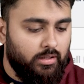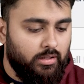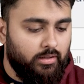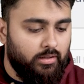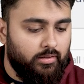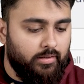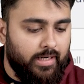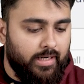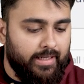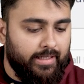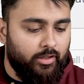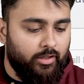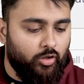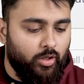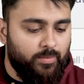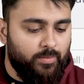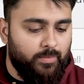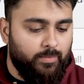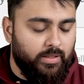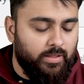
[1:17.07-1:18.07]
drag and drop the
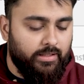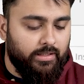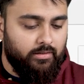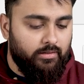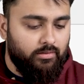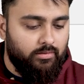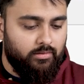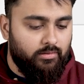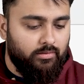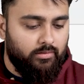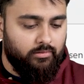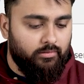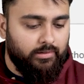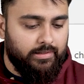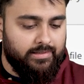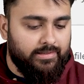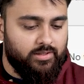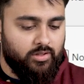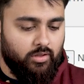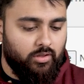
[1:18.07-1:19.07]
plugin,
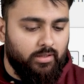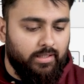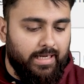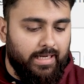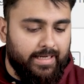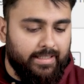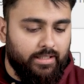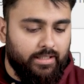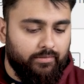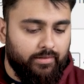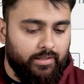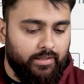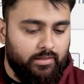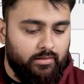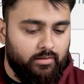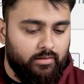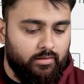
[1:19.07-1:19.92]
install and activate it.